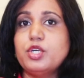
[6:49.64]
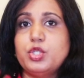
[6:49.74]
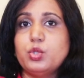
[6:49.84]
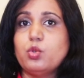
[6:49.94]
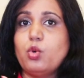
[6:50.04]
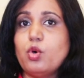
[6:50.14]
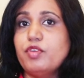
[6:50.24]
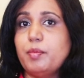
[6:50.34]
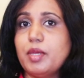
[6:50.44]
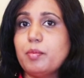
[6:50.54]
or 2
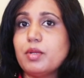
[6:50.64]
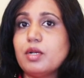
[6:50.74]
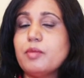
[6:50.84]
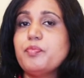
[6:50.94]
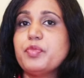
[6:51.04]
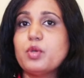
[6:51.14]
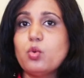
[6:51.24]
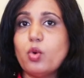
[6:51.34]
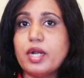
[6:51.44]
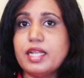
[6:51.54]
COVID people
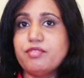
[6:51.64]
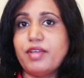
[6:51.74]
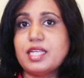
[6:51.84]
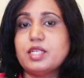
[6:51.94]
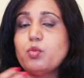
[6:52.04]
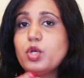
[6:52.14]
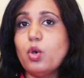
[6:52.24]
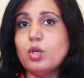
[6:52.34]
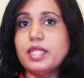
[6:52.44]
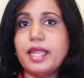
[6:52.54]
who are infected would
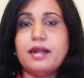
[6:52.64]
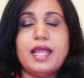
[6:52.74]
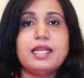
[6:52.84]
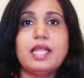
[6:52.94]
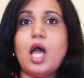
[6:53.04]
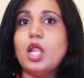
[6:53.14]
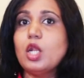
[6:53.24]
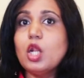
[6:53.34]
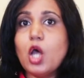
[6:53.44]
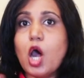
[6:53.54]
go there, and a
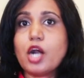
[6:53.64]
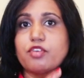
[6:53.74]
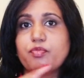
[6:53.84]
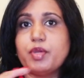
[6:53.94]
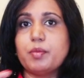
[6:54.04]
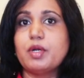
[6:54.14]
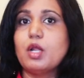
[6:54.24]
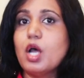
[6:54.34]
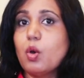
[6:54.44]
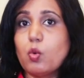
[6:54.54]
lot of
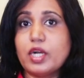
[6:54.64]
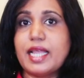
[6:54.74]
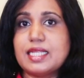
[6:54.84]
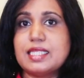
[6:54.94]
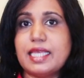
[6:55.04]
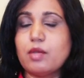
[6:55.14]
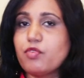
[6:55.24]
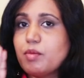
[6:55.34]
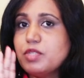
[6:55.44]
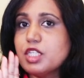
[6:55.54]
people would get sick
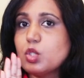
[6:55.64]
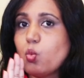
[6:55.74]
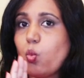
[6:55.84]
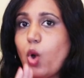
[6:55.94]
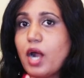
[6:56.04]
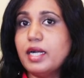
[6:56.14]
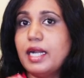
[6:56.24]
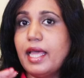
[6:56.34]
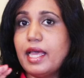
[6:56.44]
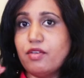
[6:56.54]
from just one
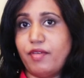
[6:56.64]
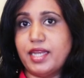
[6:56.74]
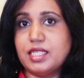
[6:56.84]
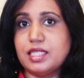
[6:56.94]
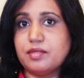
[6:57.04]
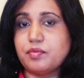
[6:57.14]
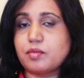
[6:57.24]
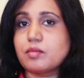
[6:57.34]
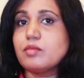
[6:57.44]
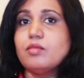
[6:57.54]
event.
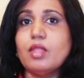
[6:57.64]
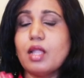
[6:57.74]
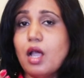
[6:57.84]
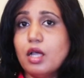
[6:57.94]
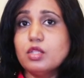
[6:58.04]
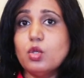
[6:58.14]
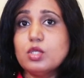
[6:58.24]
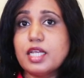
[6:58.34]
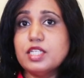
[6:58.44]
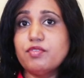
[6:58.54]

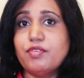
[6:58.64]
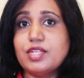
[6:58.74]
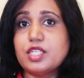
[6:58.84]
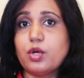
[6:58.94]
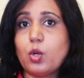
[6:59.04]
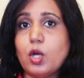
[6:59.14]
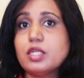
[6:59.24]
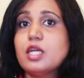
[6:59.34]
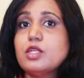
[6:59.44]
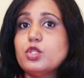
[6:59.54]
Those kinds of events are
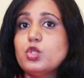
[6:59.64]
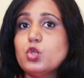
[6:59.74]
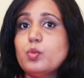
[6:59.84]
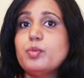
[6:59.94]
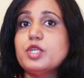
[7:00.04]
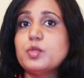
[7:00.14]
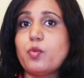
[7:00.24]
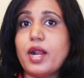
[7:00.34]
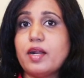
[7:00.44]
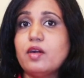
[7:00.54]
called
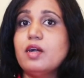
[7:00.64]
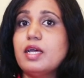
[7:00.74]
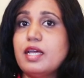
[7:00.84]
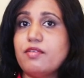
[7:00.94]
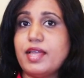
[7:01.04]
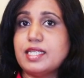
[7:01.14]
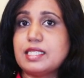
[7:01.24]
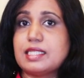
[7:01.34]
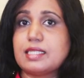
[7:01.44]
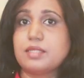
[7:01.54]
superspreader
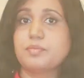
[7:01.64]
events.